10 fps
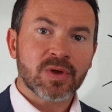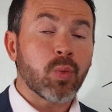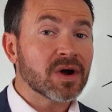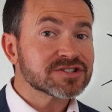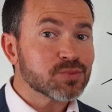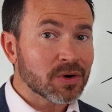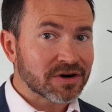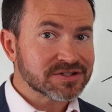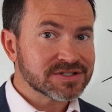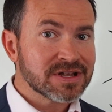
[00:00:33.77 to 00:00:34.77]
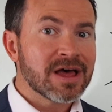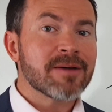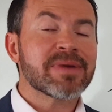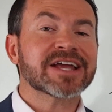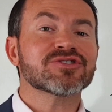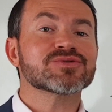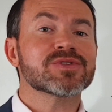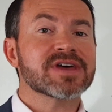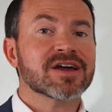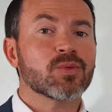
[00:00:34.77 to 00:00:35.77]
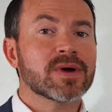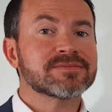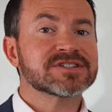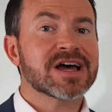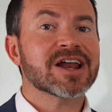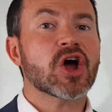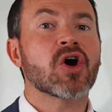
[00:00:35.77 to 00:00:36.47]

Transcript: What's worse? Painters without a website